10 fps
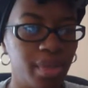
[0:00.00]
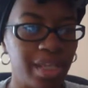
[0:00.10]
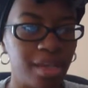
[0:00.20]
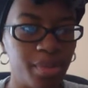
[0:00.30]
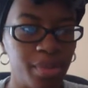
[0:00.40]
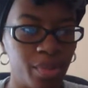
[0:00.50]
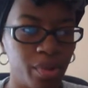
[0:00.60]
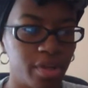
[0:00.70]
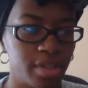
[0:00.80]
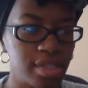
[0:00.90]
A lot of people
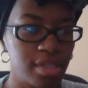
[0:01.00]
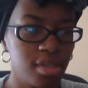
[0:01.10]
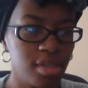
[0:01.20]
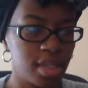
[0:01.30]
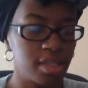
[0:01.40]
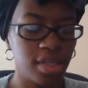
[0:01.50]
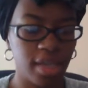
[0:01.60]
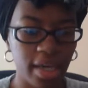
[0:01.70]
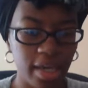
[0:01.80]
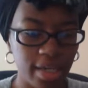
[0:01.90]
aren't into
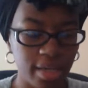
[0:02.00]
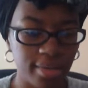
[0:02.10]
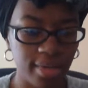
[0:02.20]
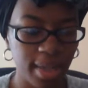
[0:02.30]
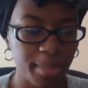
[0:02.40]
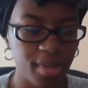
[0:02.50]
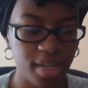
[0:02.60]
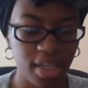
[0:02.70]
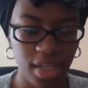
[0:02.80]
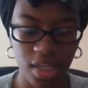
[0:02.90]
God and they're not
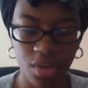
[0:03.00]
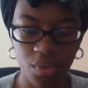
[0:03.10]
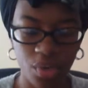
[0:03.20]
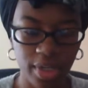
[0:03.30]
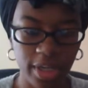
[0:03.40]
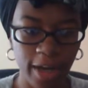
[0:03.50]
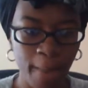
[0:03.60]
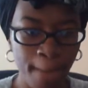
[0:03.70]
putting in any work.